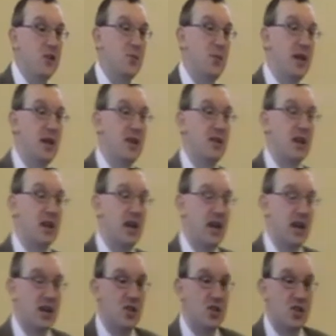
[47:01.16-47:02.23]
this being the
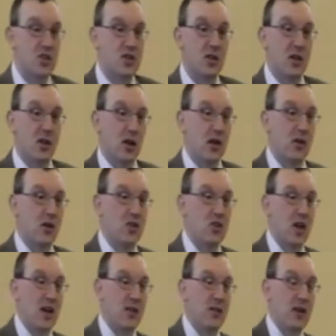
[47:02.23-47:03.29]
case, and
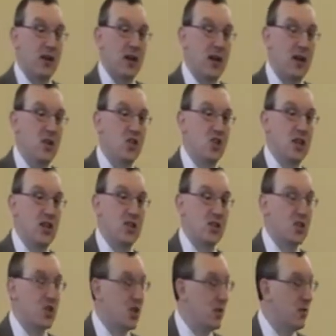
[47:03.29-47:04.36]
us having in
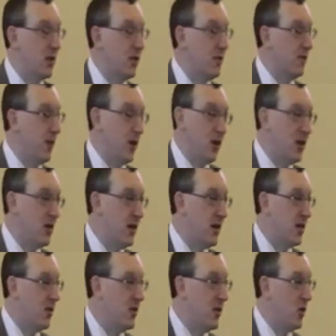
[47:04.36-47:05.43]
Jesus something far
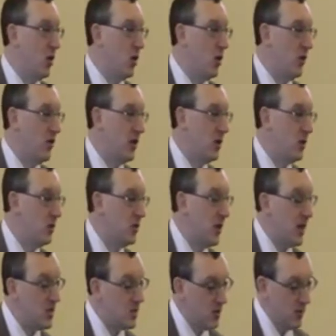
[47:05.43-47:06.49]
greater than all of the Old
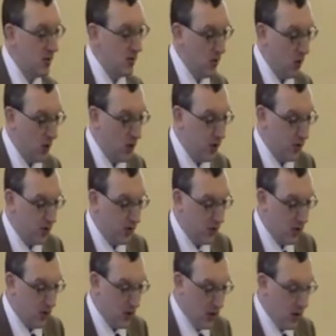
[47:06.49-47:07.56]
Testament
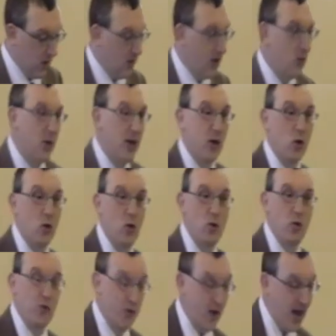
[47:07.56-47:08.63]
taught, then we
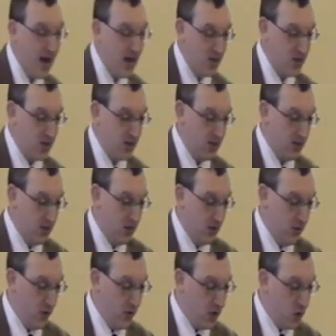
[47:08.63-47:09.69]
hold fast
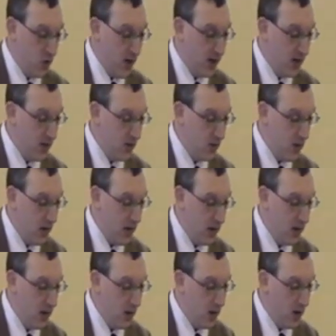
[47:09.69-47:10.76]
Verse
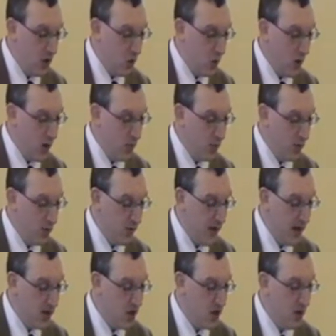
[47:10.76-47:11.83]
23 To our
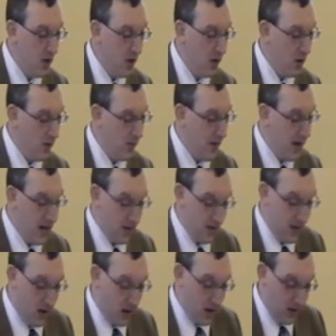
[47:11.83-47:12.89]
profession of
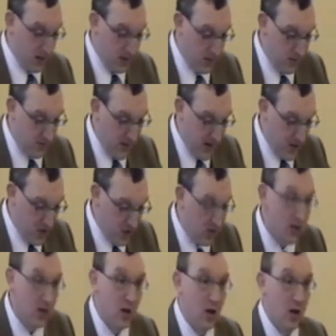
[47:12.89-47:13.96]
faith, our
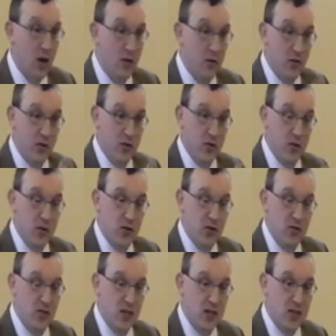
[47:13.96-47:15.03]
confession of the truth
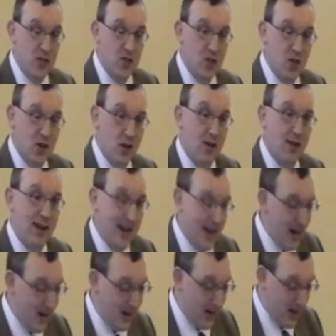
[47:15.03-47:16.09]
of Jesus, our
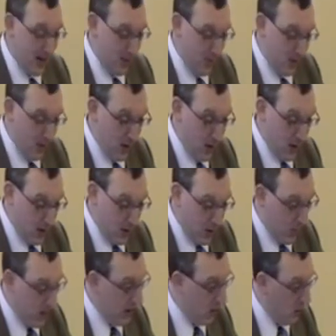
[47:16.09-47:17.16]
clinging to Him,
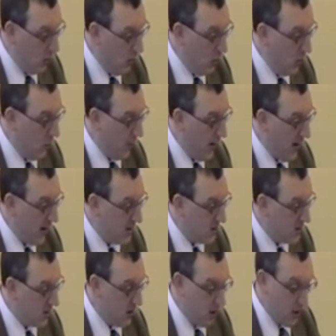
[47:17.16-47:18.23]
we hold
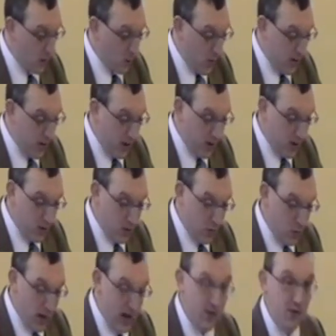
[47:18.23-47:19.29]
fast
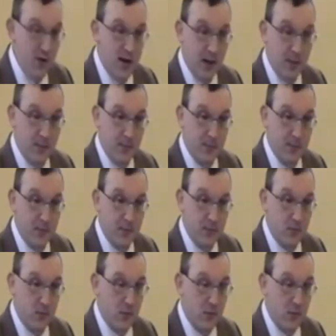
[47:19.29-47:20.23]
without wavering.